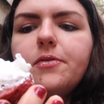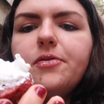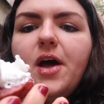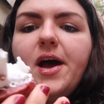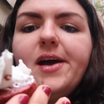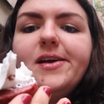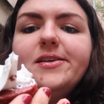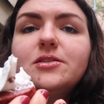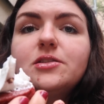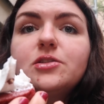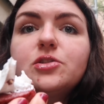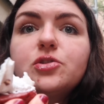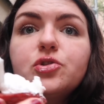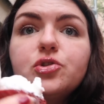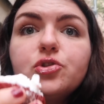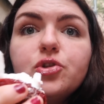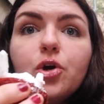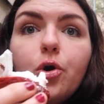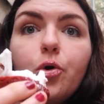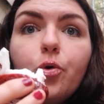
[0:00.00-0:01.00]
That is
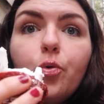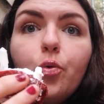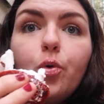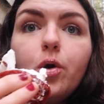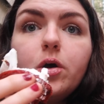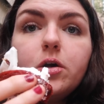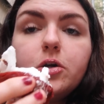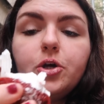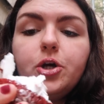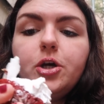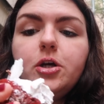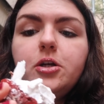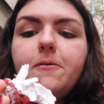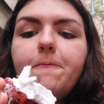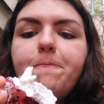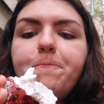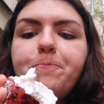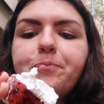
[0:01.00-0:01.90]
so good.